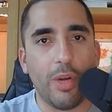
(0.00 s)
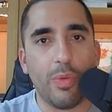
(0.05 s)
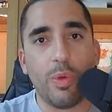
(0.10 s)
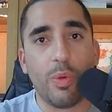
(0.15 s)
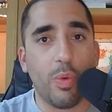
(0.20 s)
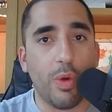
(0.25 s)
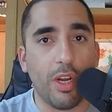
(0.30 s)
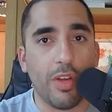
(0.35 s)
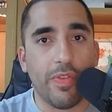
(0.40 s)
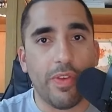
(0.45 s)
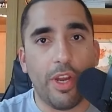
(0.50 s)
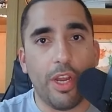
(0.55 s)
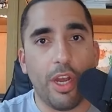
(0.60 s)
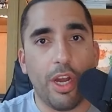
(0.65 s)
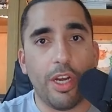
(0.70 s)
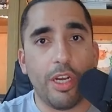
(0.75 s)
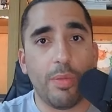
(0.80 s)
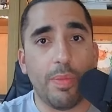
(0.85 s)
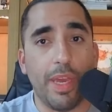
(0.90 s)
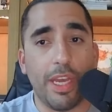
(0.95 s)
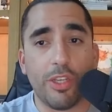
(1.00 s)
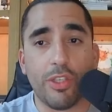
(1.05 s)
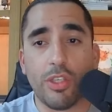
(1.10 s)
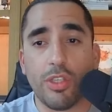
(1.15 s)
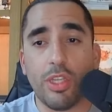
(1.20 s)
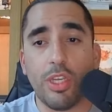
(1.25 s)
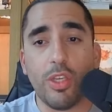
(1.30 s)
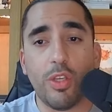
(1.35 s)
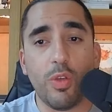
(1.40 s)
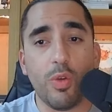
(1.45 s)
We work very hard to make sure
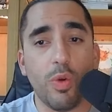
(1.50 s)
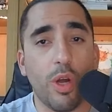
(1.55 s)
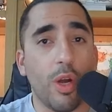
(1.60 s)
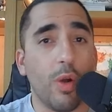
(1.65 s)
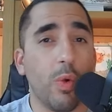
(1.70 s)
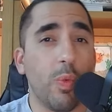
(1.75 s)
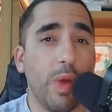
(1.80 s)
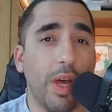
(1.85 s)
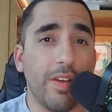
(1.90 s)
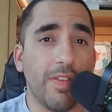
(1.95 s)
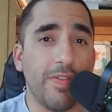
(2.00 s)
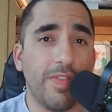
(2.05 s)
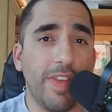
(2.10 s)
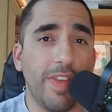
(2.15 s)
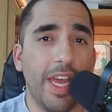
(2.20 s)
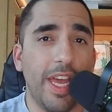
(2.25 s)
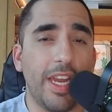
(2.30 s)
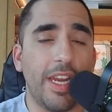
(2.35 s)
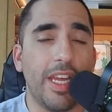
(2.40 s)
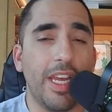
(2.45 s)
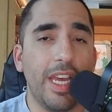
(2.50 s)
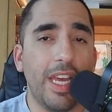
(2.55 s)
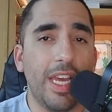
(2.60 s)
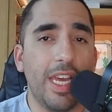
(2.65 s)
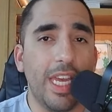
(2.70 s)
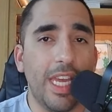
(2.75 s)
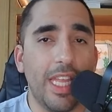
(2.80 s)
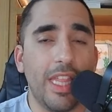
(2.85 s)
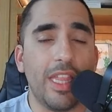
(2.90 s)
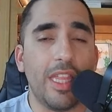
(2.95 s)
that you are well-fed
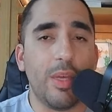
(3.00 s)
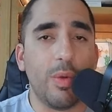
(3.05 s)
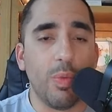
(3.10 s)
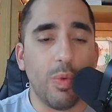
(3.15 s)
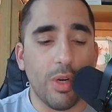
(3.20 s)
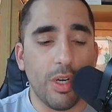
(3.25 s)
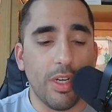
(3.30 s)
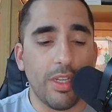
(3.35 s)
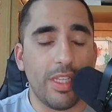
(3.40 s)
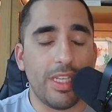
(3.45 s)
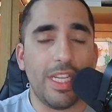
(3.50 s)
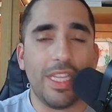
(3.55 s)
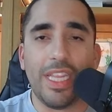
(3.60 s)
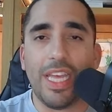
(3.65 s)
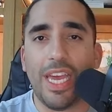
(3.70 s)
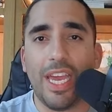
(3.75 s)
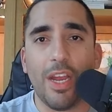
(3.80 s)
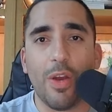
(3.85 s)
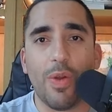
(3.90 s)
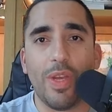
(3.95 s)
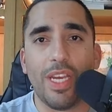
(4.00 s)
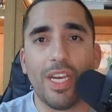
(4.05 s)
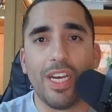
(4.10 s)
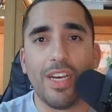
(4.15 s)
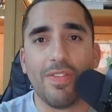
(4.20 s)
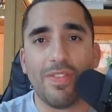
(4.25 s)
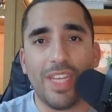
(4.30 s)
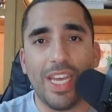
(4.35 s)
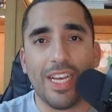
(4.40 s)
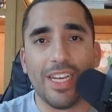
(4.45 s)
in the world and in the area
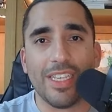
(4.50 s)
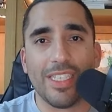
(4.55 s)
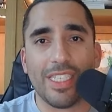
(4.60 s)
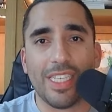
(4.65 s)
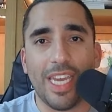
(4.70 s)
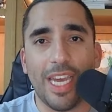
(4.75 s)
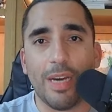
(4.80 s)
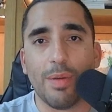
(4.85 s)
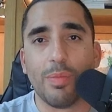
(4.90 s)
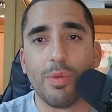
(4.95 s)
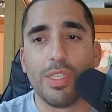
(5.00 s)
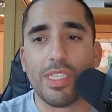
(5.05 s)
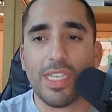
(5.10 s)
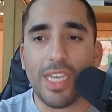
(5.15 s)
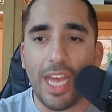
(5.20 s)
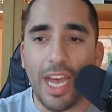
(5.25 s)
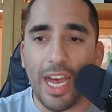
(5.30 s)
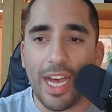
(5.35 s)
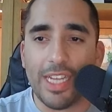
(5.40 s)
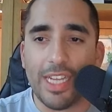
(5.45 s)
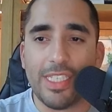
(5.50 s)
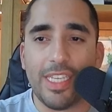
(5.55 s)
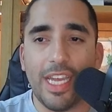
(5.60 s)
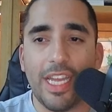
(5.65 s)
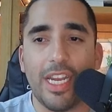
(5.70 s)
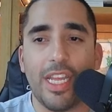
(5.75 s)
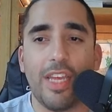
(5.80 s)
of Dallas Cowboys content.